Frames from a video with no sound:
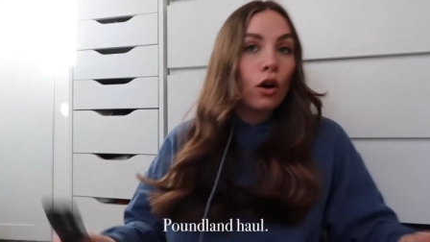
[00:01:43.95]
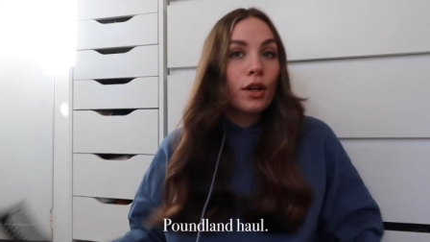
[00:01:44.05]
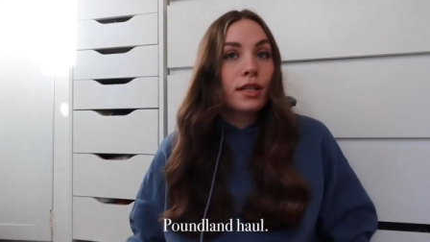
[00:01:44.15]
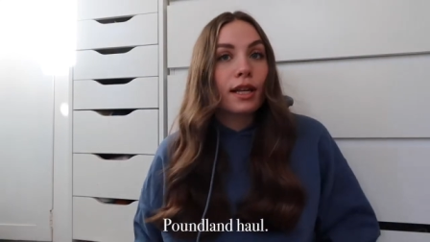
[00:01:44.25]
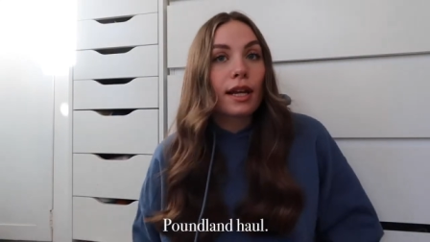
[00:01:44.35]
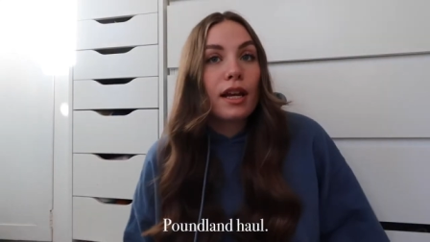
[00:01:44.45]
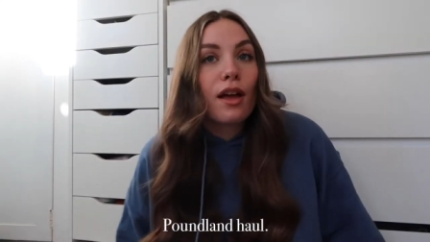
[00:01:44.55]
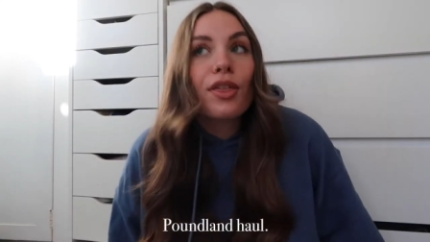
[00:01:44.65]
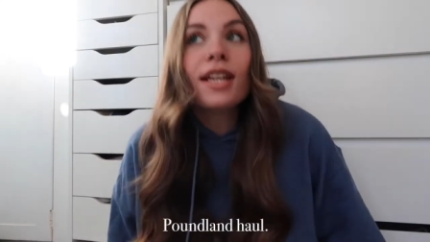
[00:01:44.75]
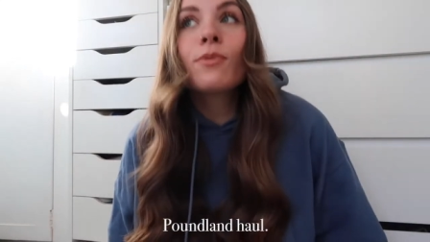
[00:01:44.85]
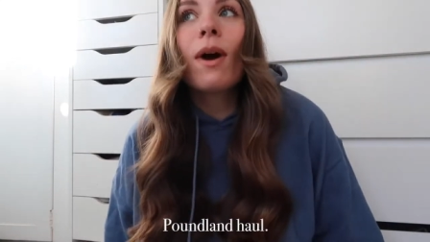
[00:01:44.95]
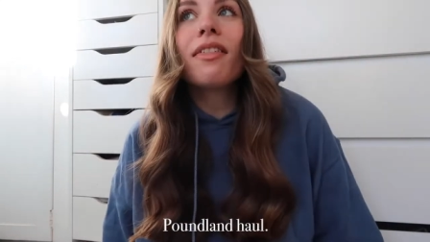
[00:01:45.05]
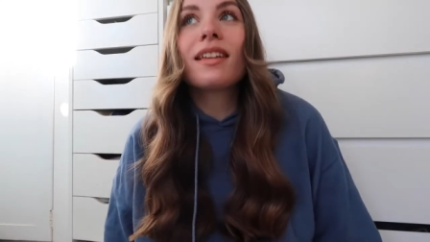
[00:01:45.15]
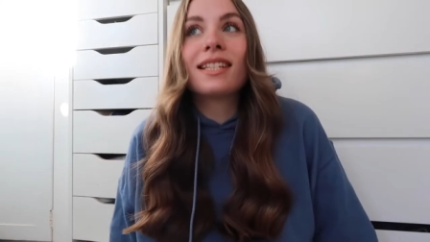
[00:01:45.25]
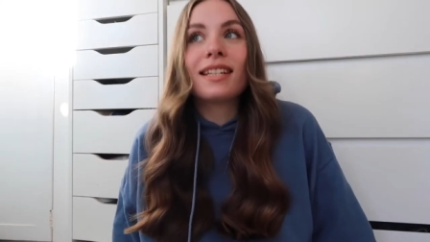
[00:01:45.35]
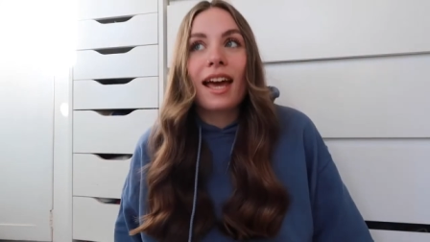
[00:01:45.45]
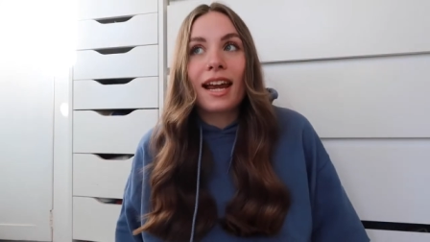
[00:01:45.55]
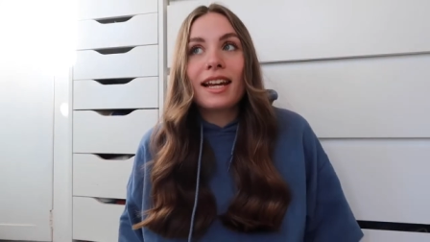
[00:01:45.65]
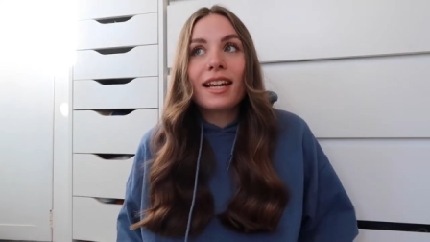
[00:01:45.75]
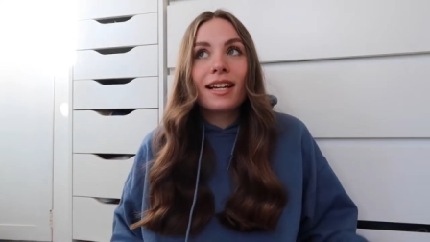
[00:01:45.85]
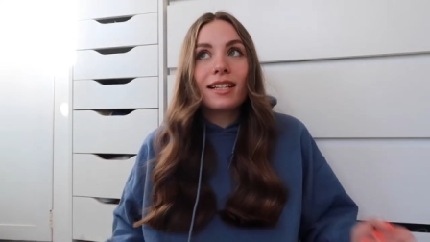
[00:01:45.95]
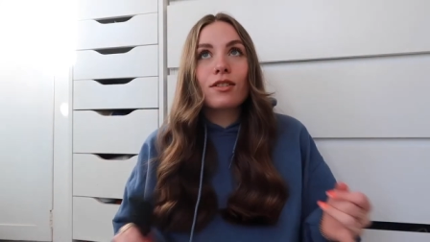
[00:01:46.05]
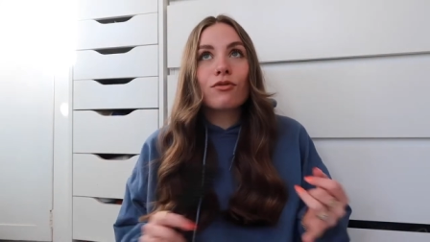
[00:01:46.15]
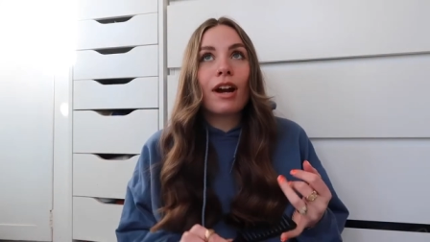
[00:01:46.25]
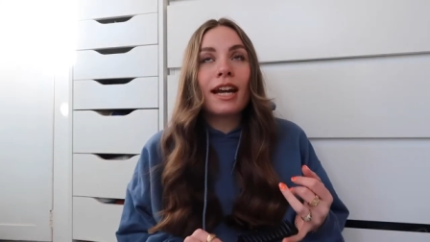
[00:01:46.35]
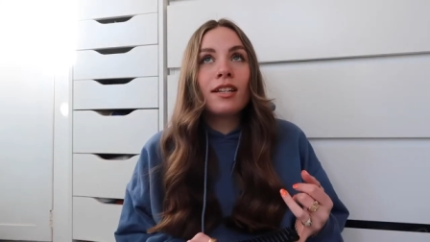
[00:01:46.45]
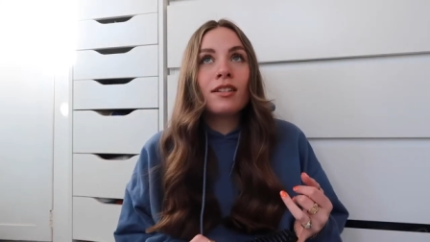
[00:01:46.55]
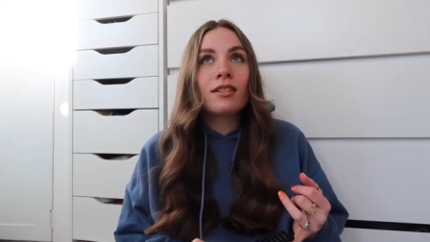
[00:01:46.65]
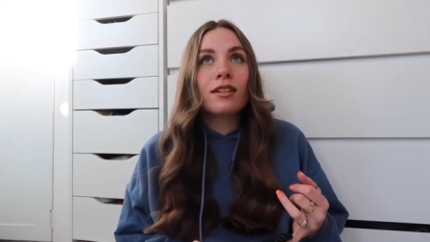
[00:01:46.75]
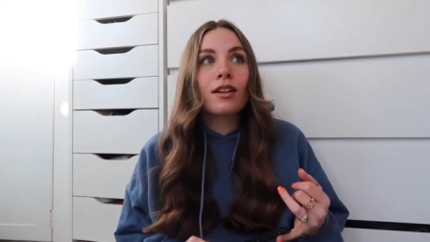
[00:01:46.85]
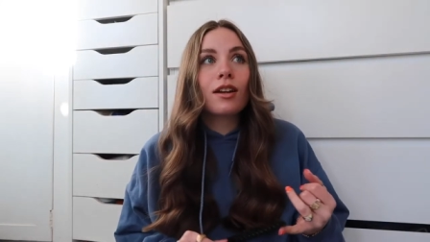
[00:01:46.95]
Honestly, this weather today, it's rained